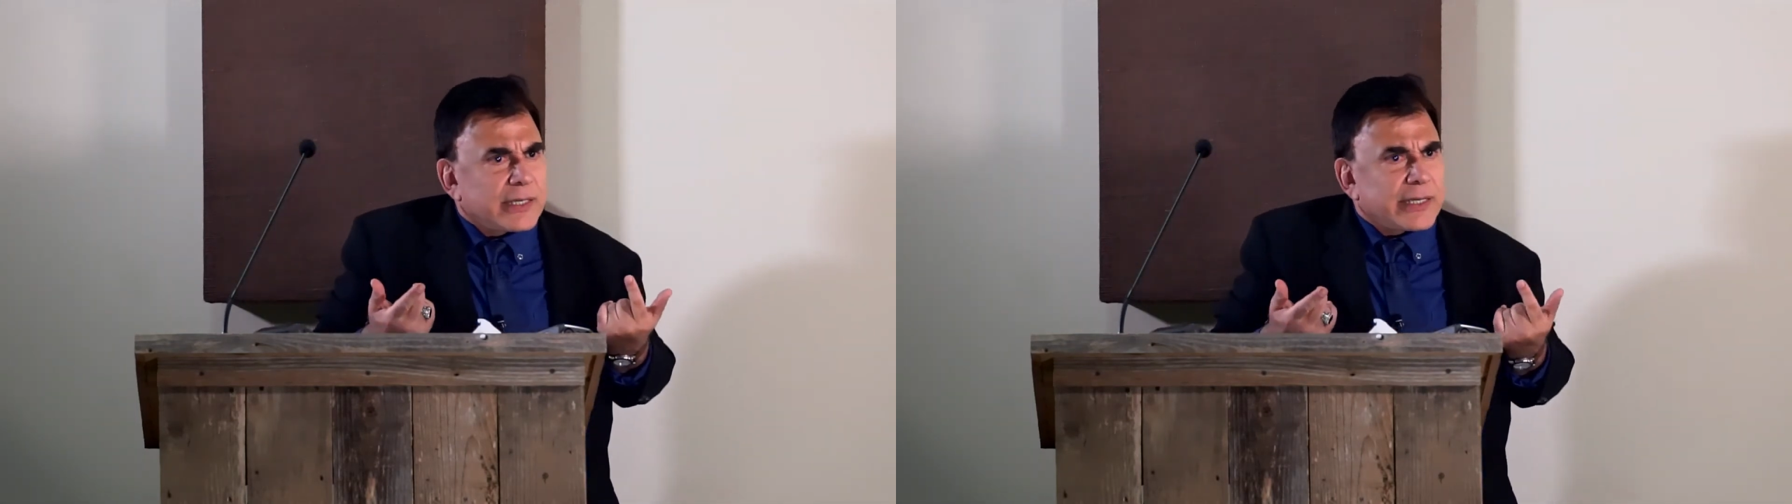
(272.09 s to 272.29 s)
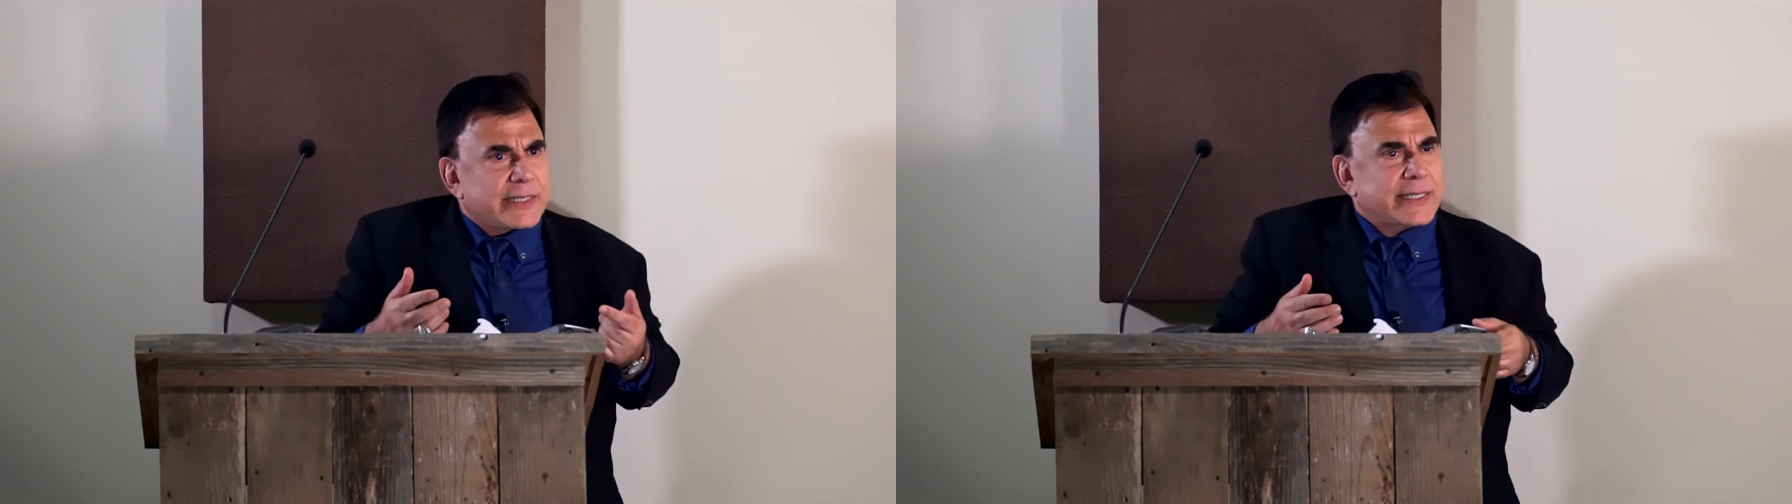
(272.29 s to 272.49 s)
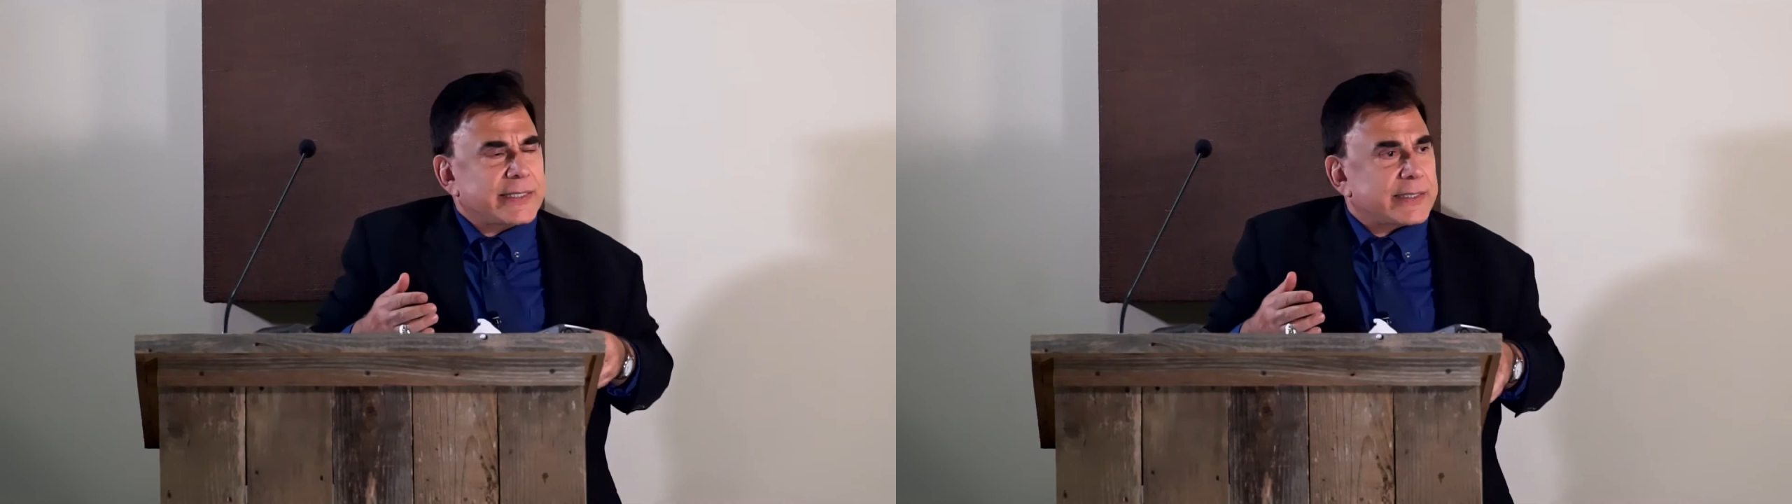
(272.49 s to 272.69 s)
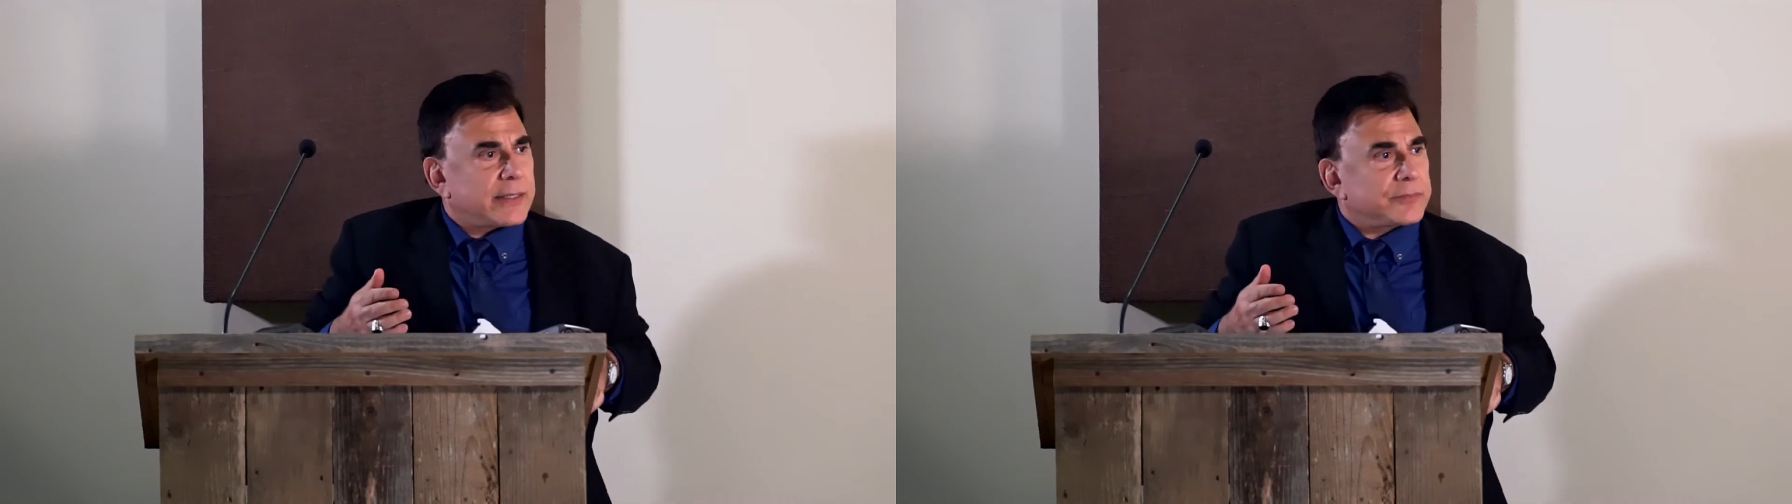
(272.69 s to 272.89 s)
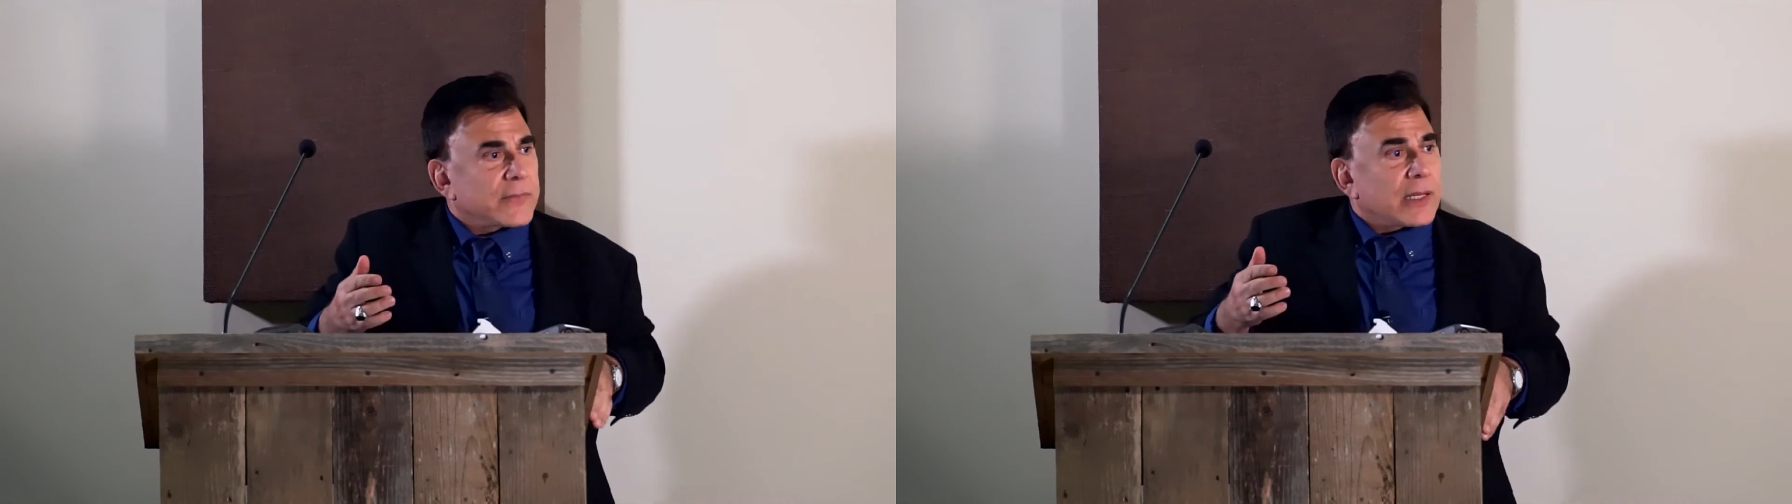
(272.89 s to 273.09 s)
He says,
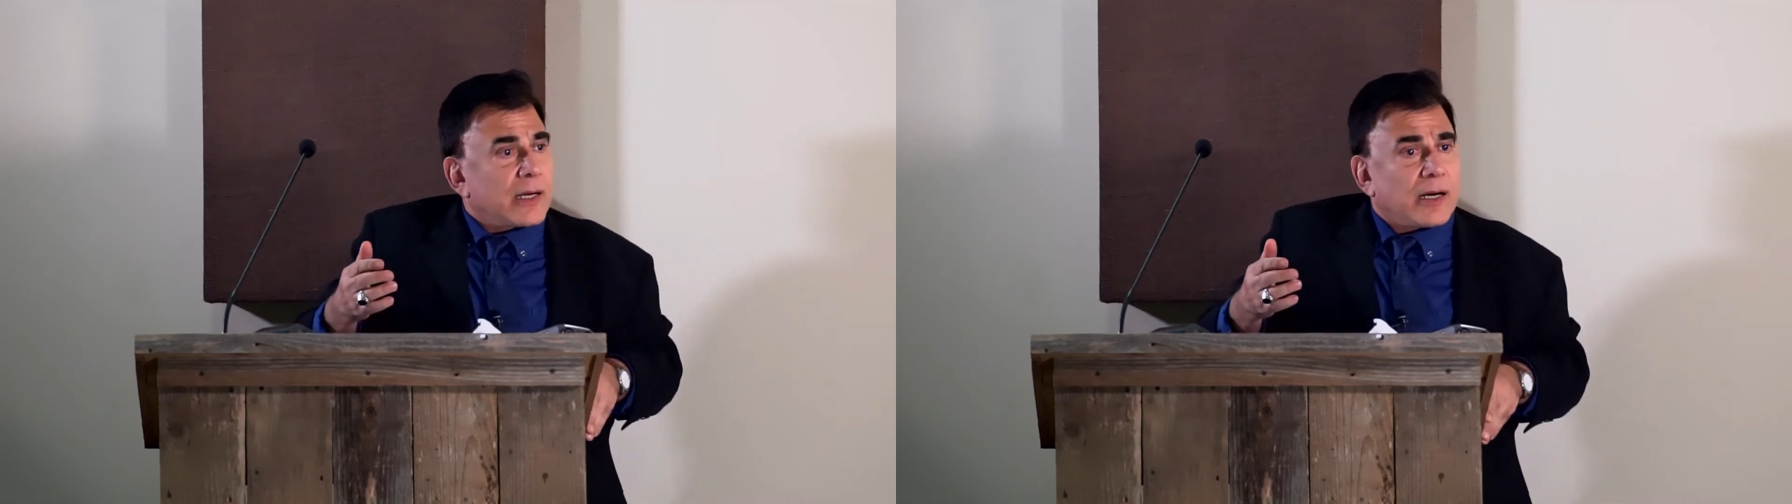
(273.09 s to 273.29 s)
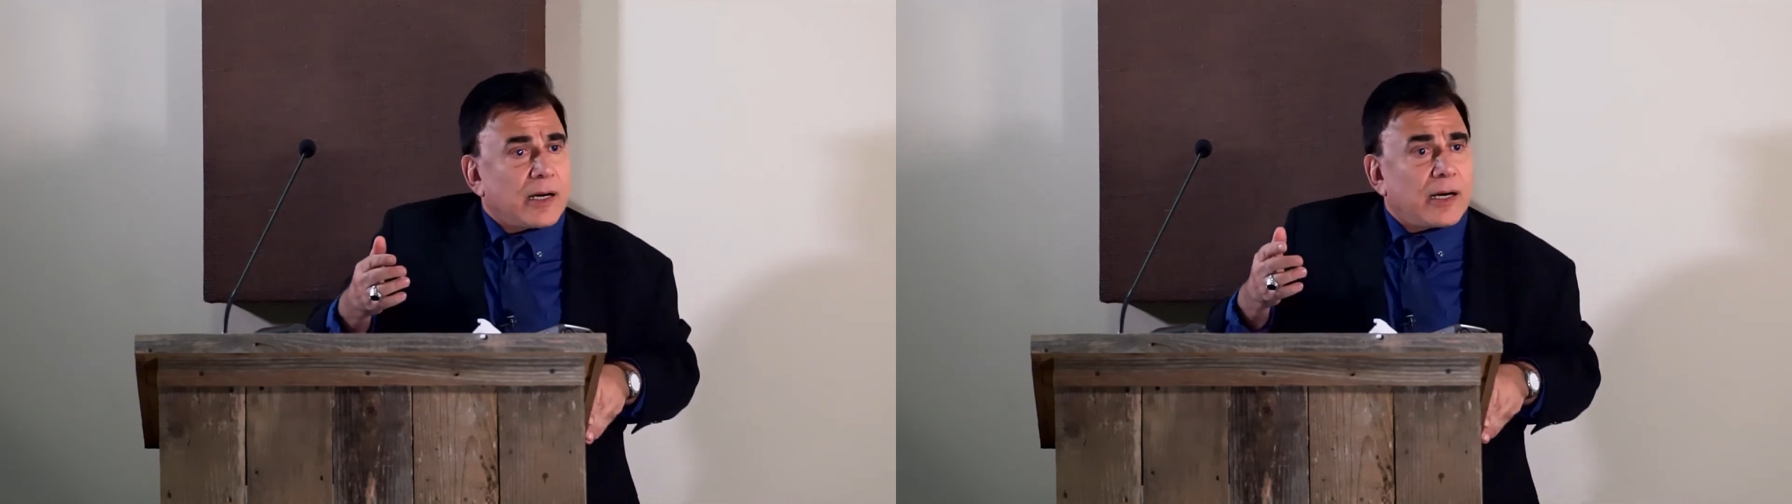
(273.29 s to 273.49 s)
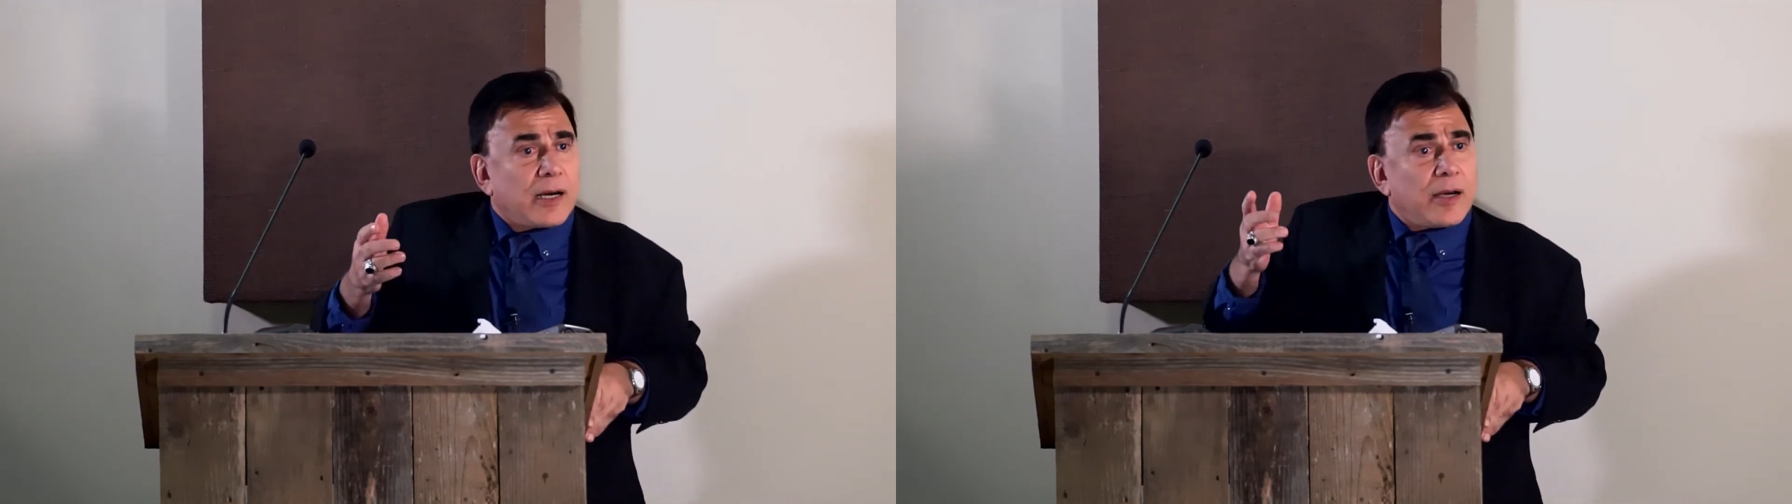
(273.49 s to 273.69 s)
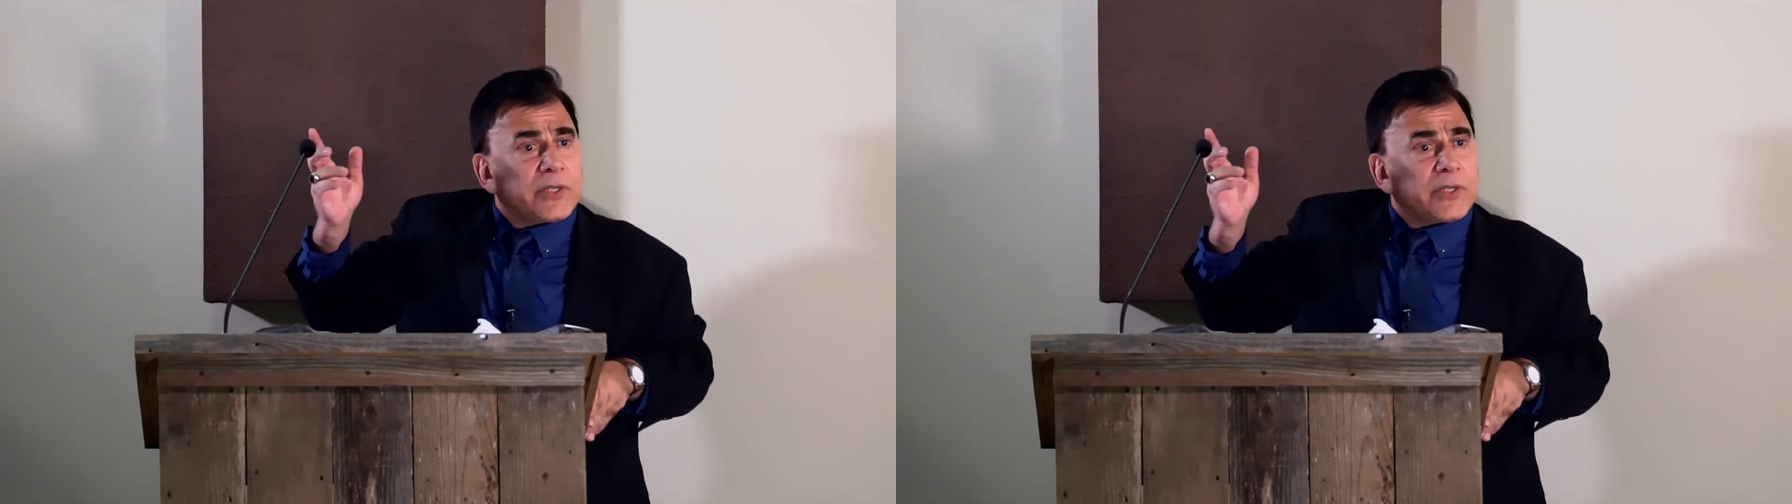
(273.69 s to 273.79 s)
I'm